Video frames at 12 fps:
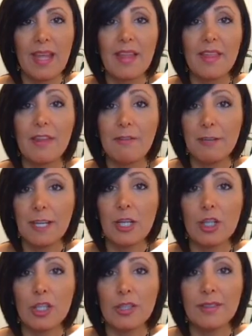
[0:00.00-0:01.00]
The
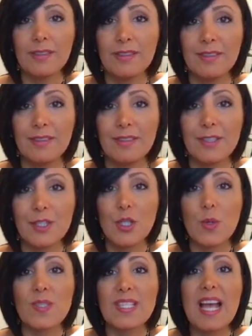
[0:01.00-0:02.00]
figure
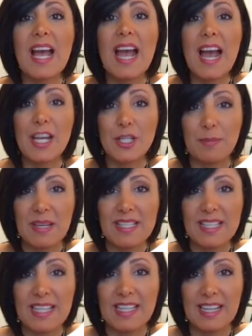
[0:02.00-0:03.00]
shows
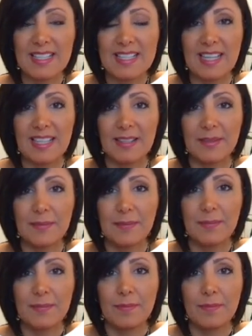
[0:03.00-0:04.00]
hash-based indexing
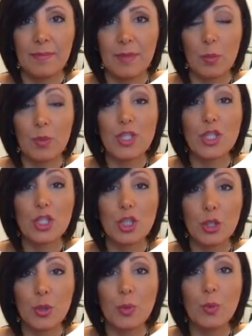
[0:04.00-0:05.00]
with
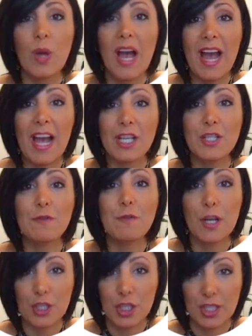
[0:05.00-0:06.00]
two hash
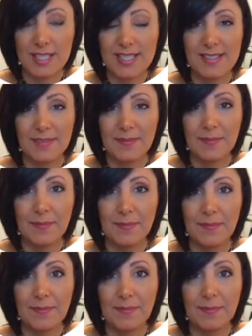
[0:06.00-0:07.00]
functions.
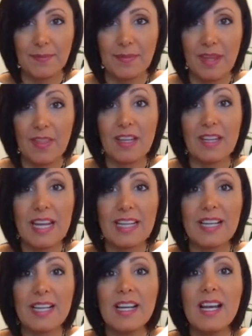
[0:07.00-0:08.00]
The
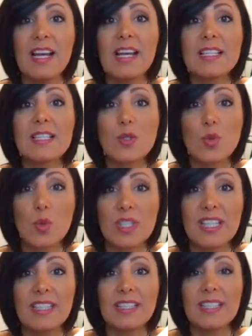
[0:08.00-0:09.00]
data is
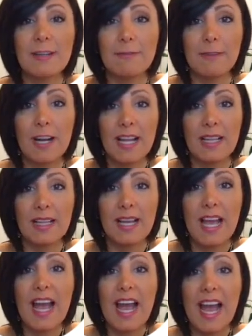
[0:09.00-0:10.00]
sorted in a file
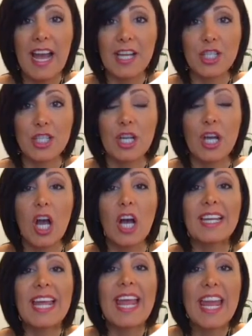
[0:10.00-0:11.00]
hashed
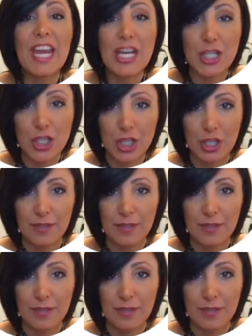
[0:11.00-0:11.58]
on age.